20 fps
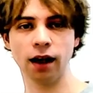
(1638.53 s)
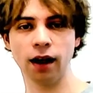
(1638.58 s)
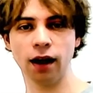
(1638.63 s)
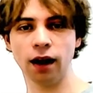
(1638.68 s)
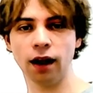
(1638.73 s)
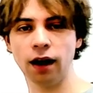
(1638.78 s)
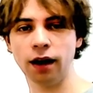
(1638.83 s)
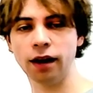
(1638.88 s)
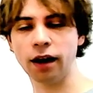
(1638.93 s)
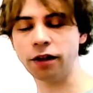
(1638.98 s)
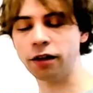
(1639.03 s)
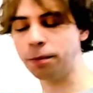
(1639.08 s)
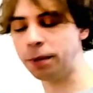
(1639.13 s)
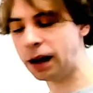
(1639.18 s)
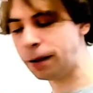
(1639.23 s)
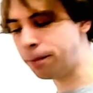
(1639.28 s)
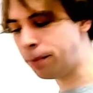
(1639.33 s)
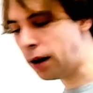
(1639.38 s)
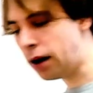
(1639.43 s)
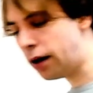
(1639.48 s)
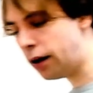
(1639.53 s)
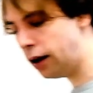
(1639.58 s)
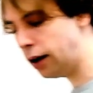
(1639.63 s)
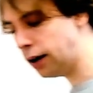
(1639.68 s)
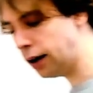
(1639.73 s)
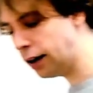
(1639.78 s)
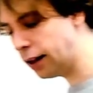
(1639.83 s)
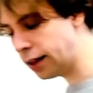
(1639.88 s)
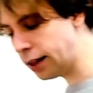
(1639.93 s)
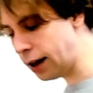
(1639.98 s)
Another big part
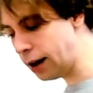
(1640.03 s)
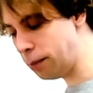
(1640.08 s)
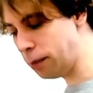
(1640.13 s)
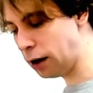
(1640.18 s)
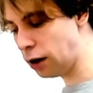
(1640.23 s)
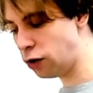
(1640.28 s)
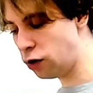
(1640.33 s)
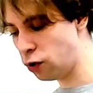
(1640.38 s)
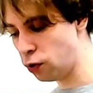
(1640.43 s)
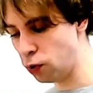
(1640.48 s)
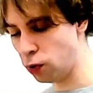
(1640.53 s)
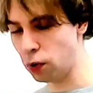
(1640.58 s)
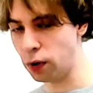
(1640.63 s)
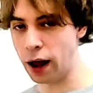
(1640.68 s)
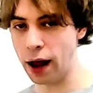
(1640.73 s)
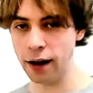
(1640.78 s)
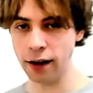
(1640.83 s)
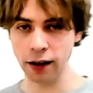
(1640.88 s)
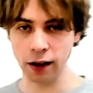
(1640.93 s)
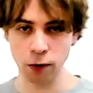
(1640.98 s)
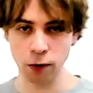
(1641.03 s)
in assignment 2, and this